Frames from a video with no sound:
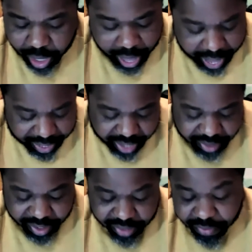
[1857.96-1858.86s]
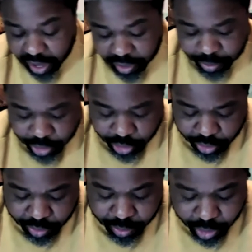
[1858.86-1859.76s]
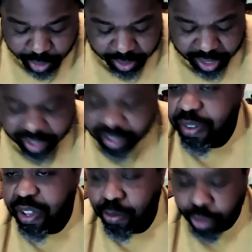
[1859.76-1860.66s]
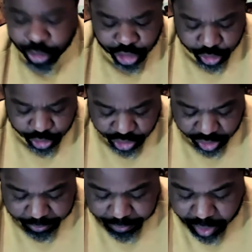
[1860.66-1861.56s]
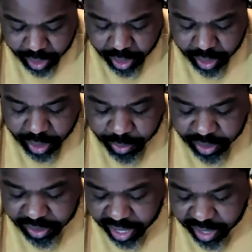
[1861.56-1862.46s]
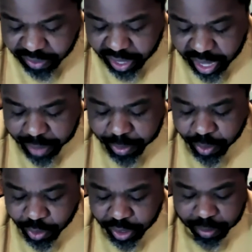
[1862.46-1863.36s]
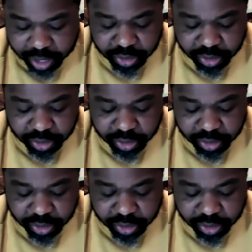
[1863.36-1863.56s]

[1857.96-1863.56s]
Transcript: I liked this volume 2 more because it felt more churchy. There were the sounds of the Hammond organ much